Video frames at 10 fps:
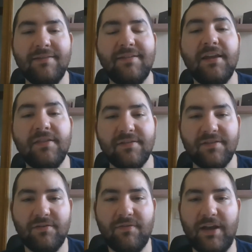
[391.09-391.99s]
"Take
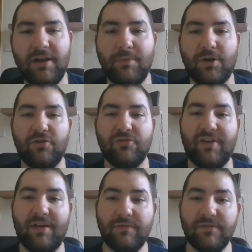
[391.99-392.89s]
this and divide it among
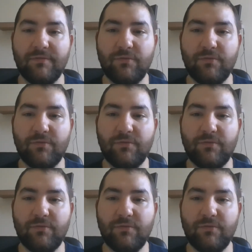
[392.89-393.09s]
yourselves,